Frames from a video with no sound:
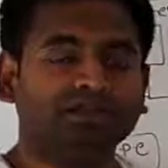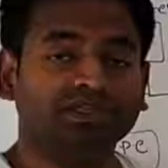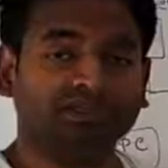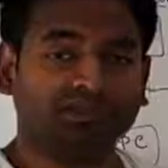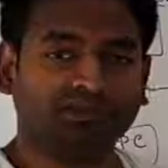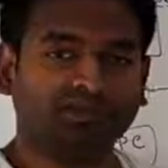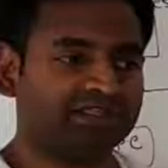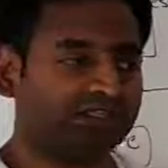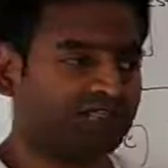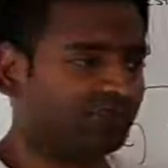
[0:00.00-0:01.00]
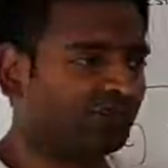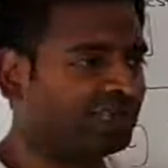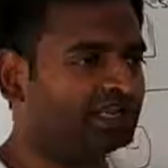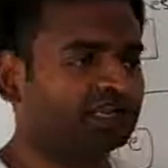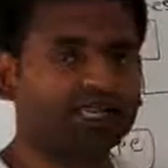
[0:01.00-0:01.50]
It's surprising. A
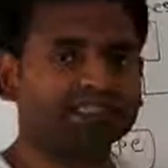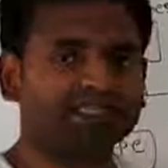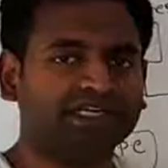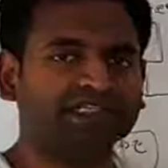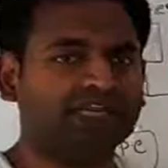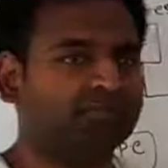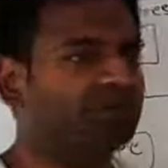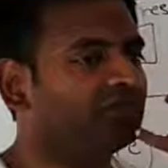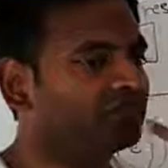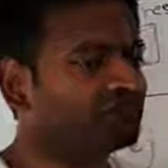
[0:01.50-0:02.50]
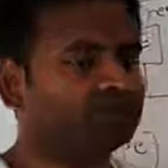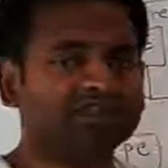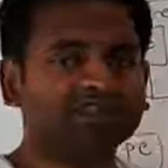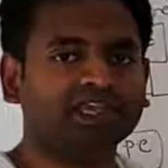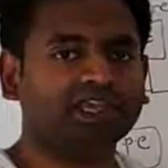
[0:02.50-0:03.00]
wine glass that is kept in front of
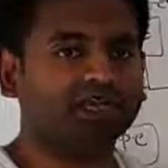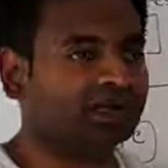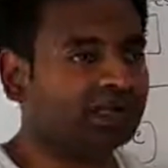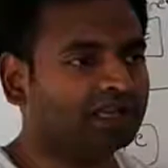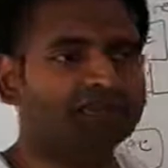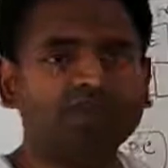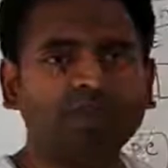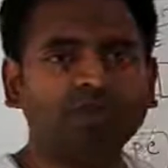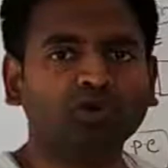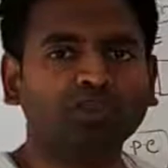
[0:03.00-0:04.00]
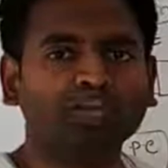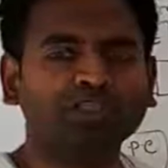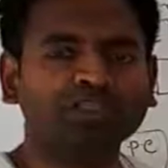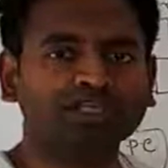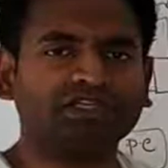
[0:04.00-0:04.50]
a singer will be
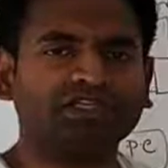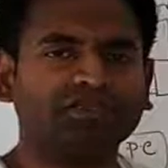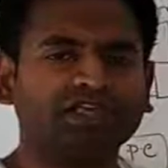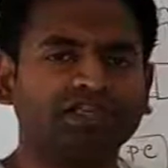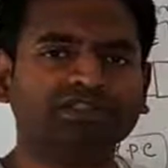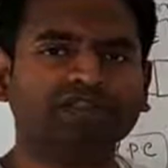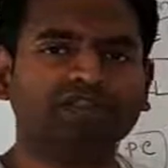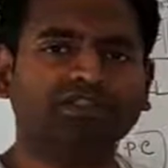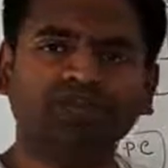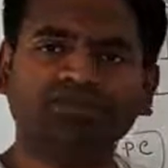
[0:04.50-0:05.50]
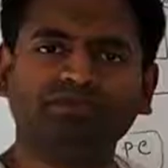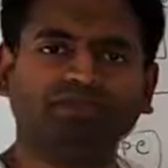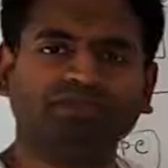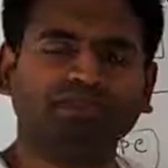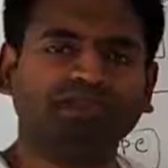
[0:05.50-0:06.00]
broken just because of the sounds.
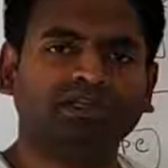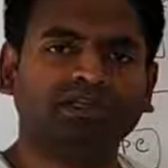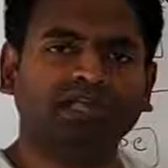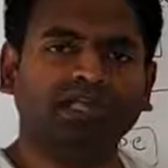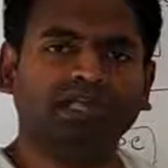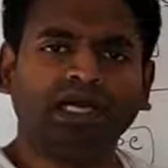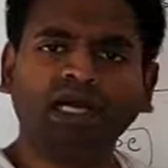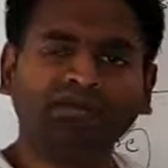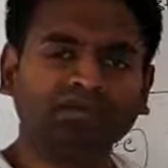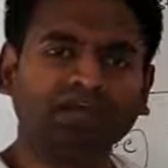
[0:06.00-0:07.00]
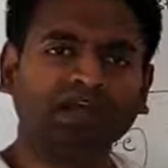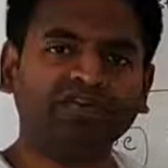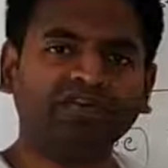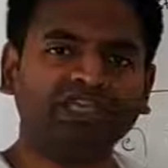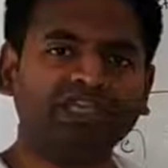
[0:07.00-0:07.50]
And if you
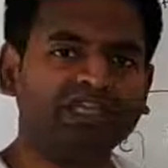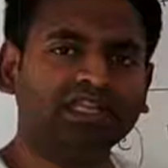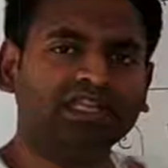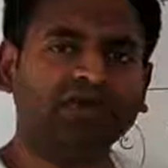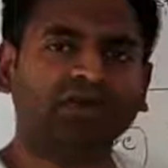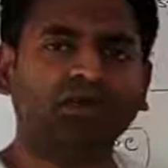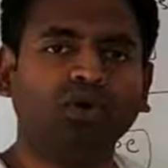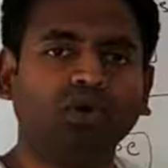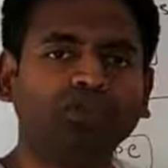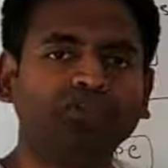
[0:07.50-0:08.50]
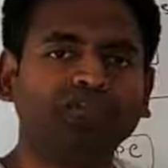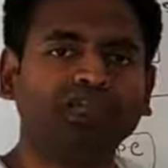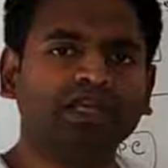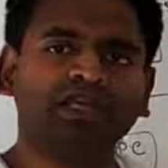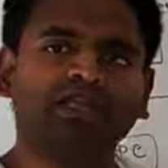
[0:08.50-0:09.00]
have seen in your homes,
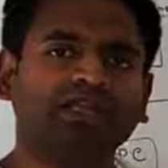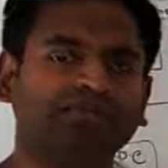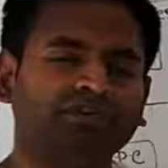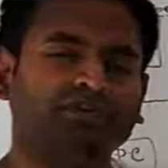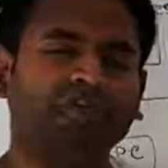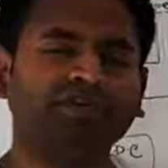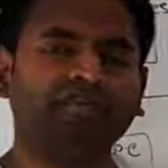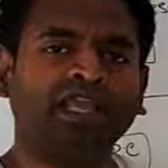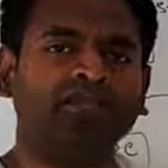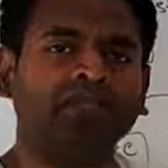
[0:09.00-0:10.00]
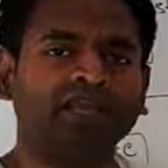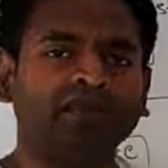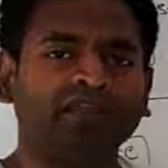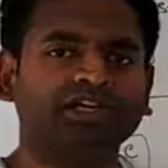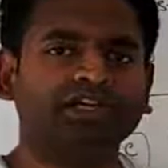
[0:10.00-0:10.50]
if you have an
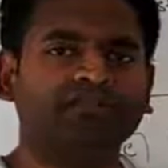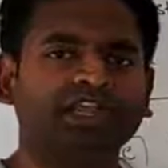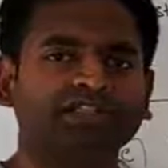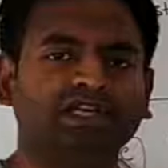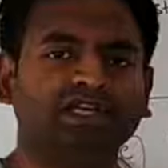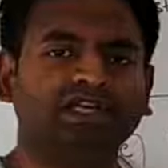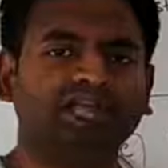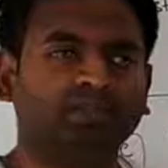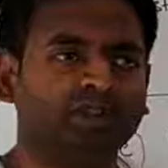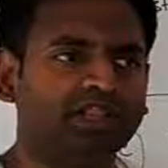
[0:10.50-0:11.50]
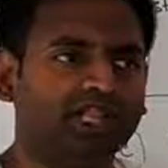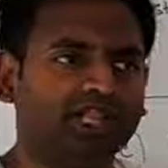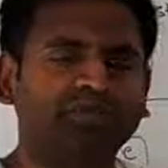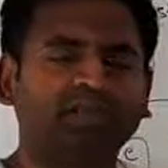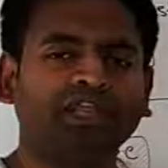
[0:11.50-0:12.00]
aquarium that is placed on a table, the
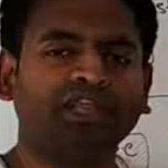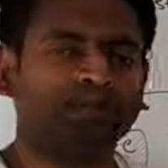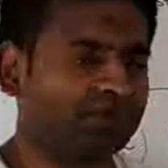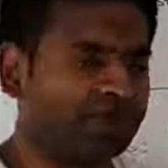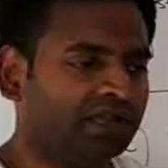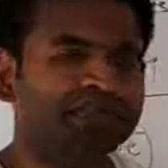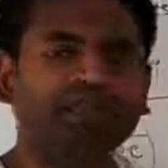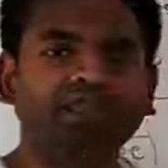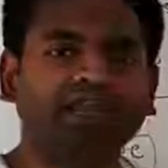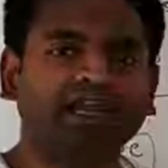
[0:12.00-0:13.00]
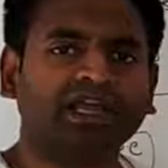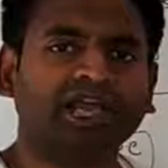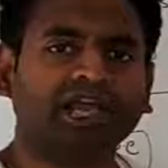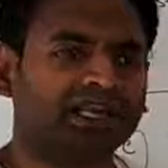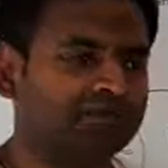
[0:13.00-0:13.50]
aquarium will be
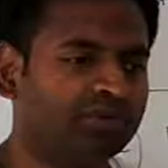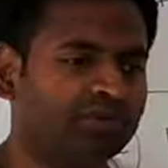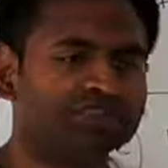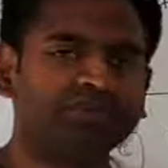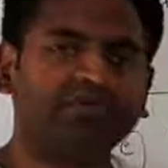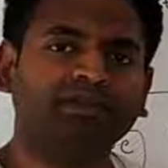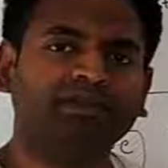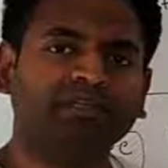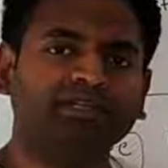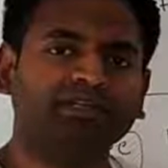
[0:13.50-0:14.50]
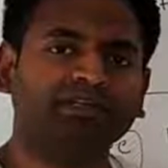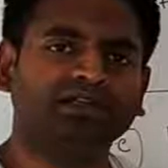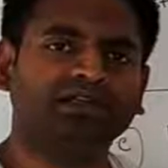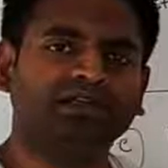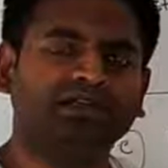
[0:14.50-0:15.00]
cracked because of the vibration.